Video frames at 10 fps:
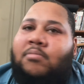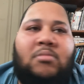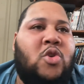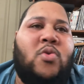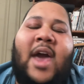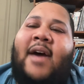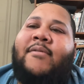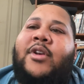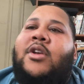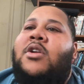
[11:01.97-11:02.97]
You have
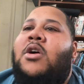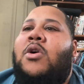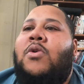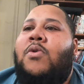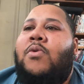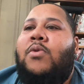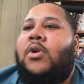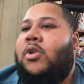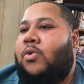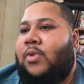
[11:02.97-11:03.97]
no
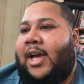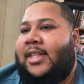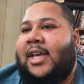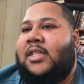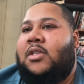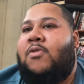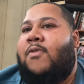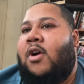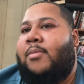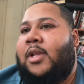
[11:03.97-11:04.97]
clue. Like, that's so
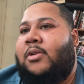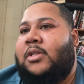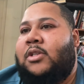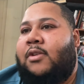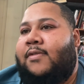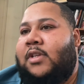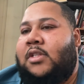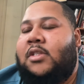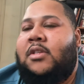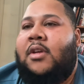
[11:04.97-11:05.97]
far below the
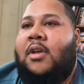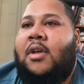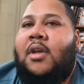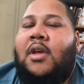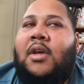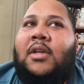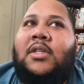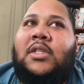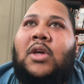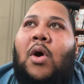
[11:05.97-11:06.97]
surface.
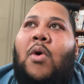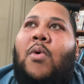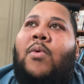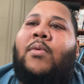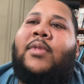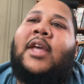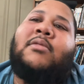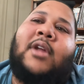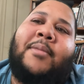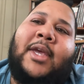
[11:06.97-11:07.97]
So that's
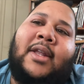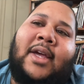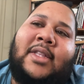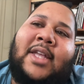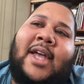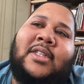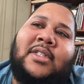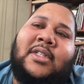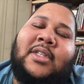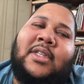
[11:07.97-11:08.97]
what I mean. Like,
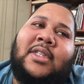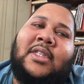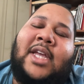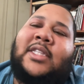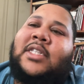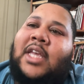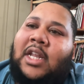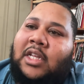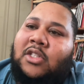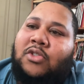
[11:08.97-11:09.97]
that's
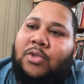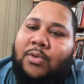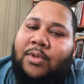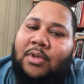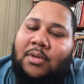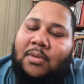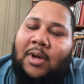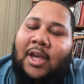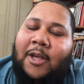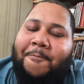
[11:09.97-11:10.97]
hidden truth,
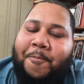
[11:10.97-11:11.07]
right?